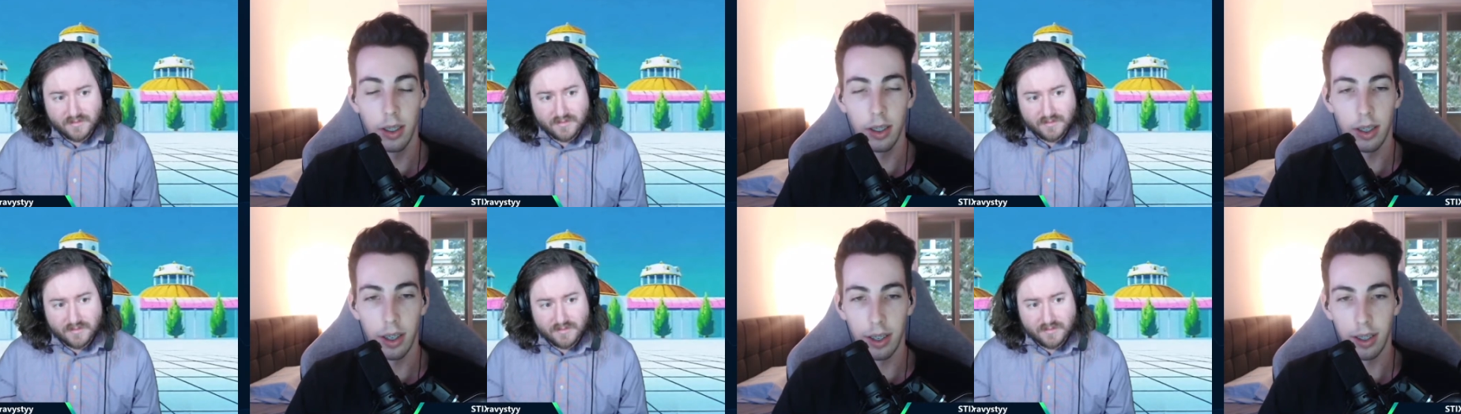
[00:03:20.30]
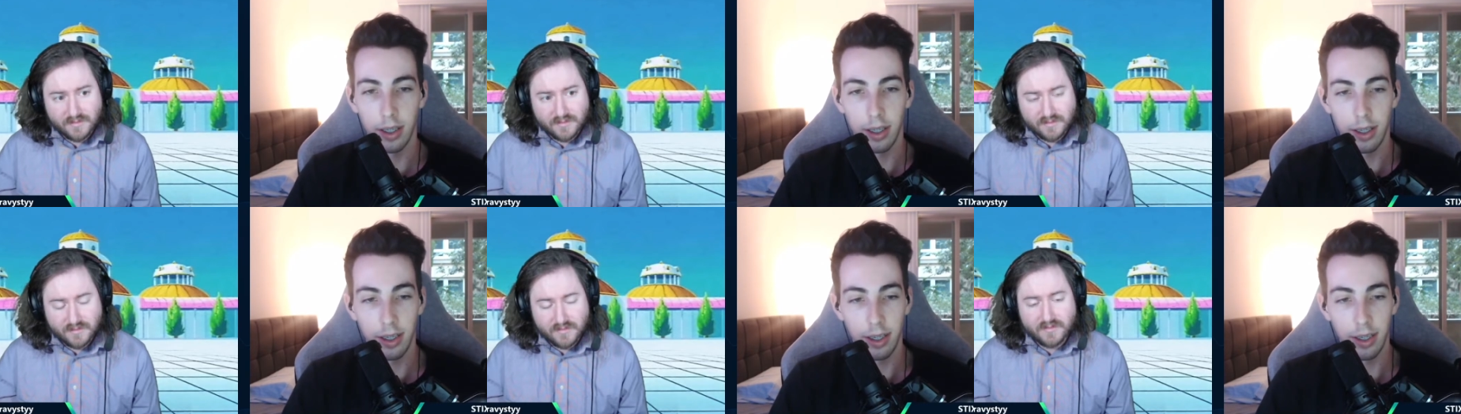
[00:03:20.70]
Speaker 1: And
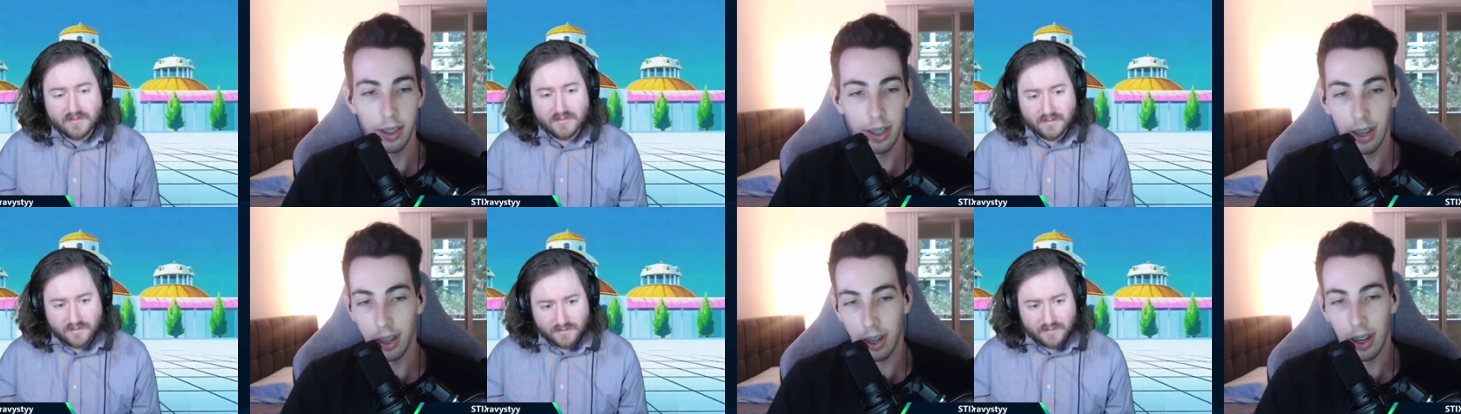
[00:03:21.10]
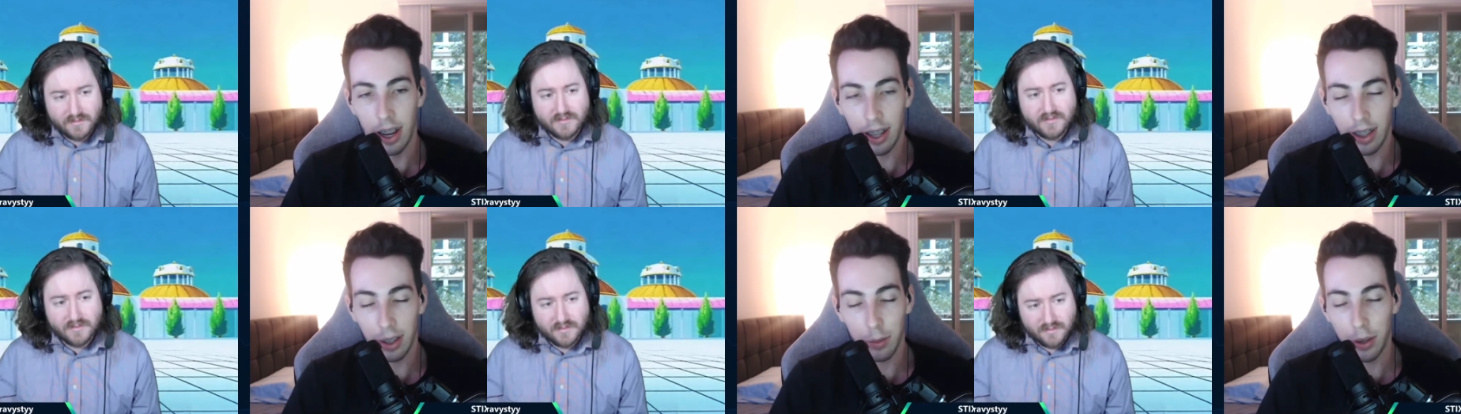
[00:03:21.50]
yeah, I, I
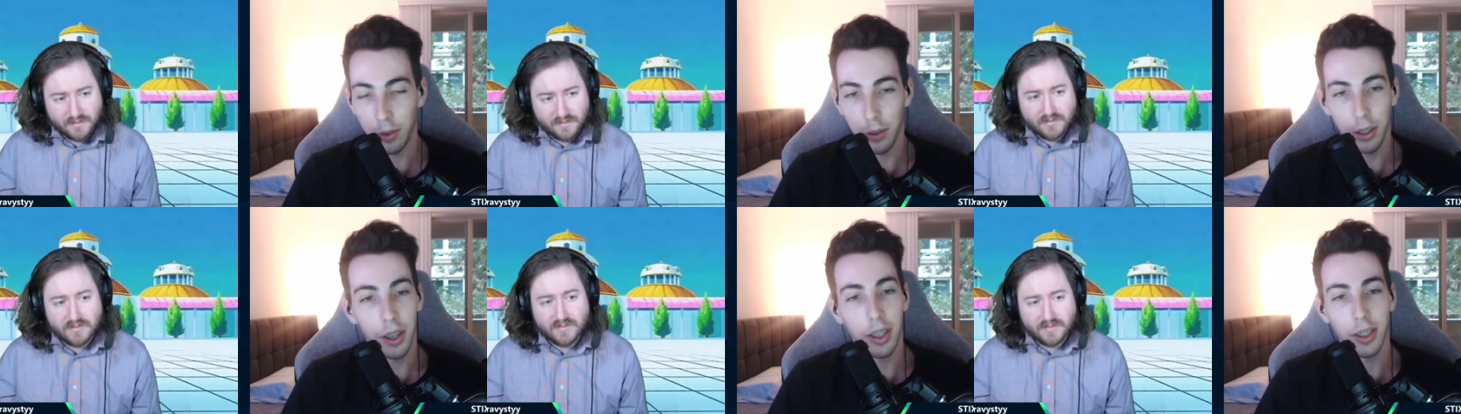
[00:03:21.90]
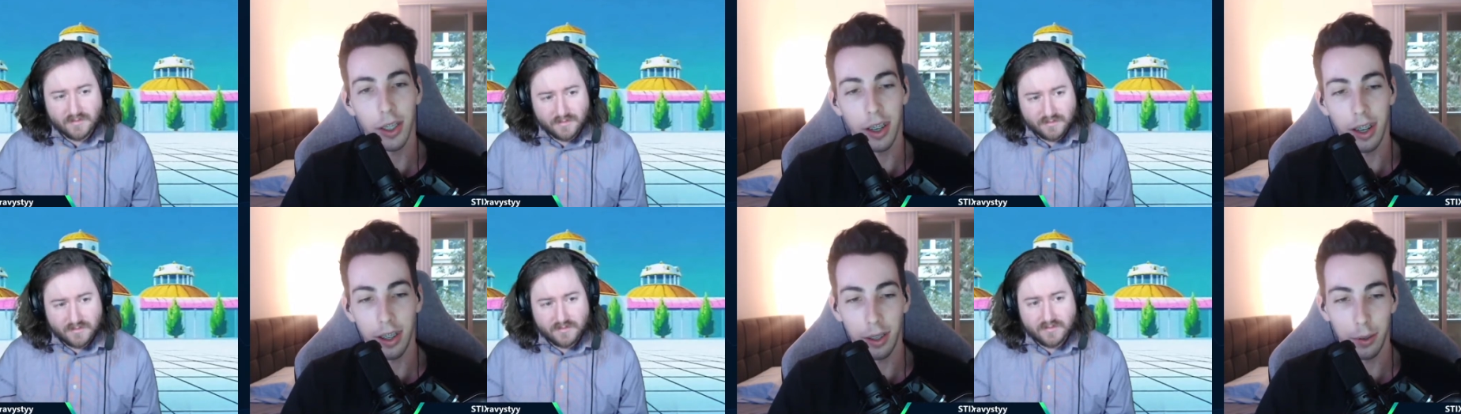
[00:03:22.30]
think we have a really good shot.
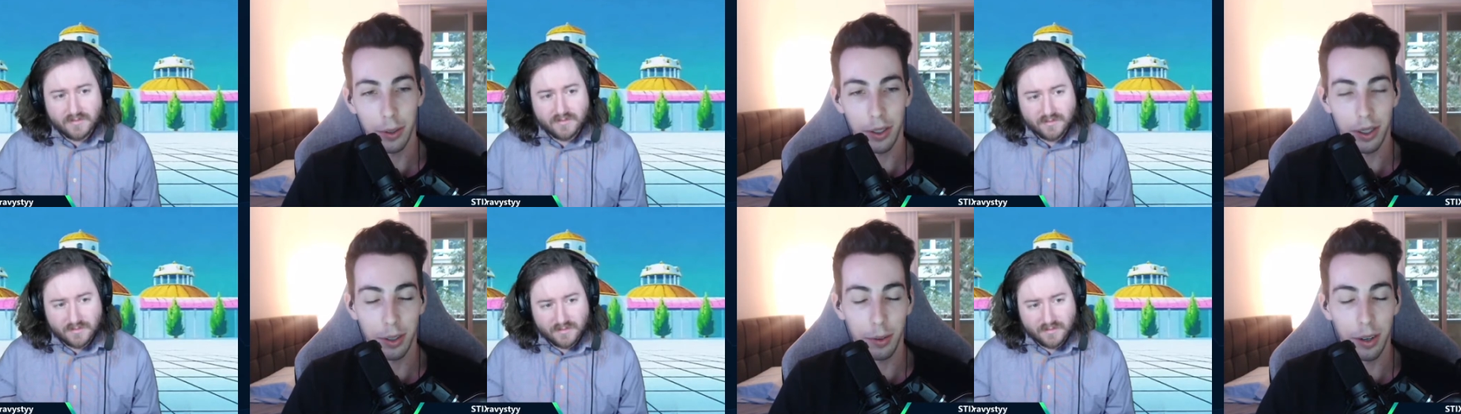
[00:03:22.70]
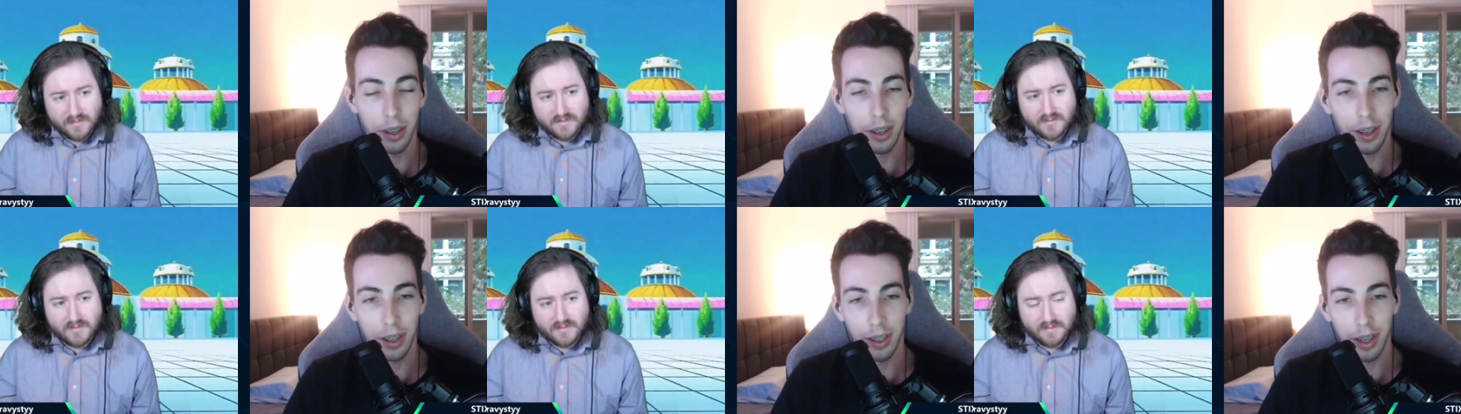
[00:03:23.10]
I think we should have won
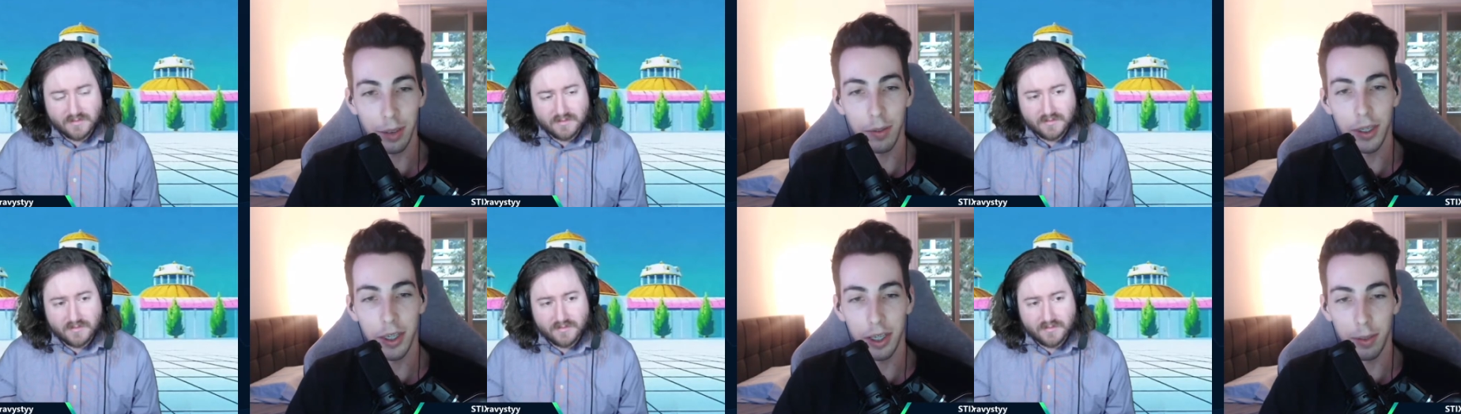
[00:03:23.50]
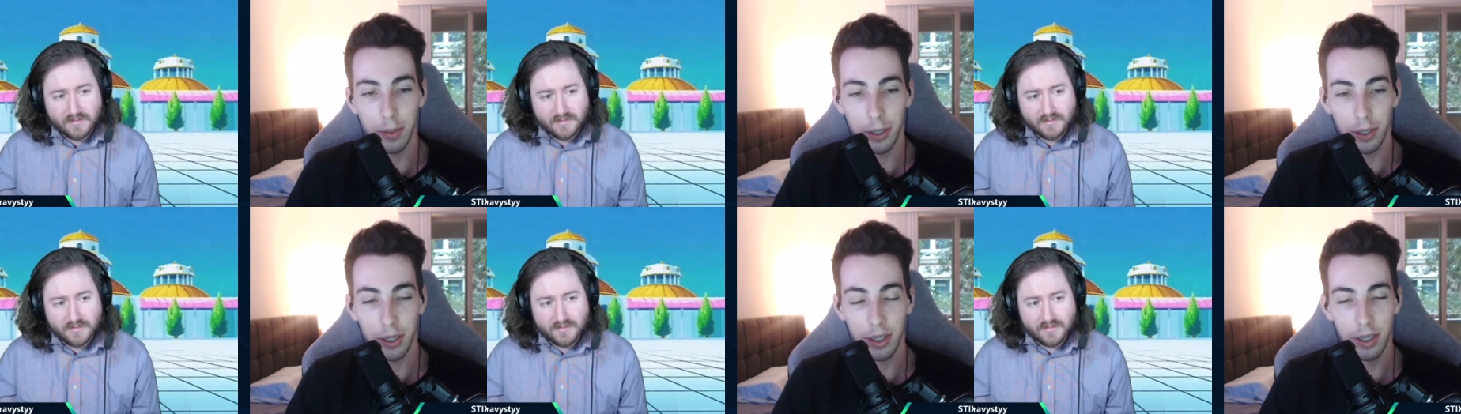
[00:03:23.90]
our game versus them as
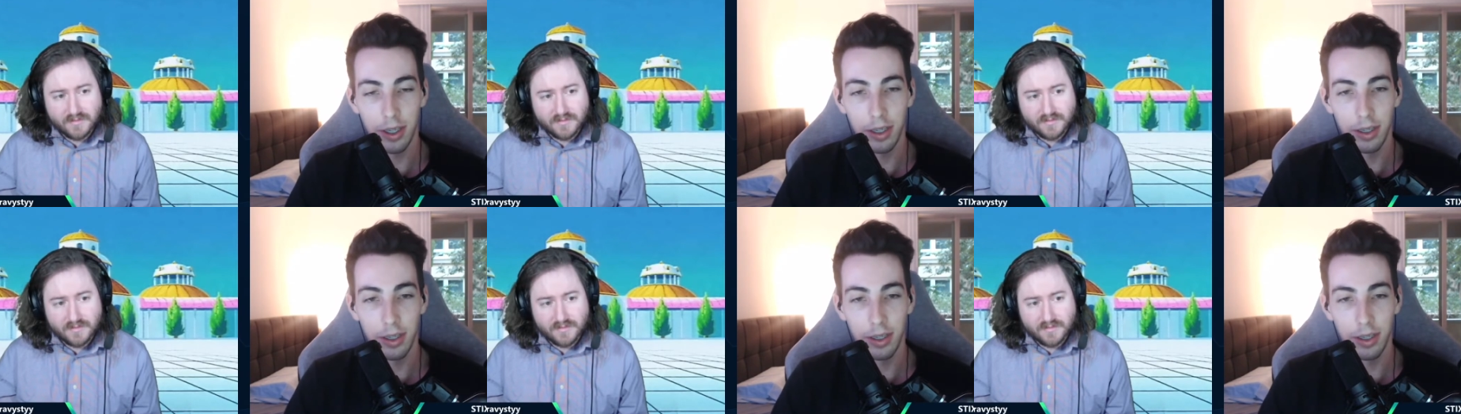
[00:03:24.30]
well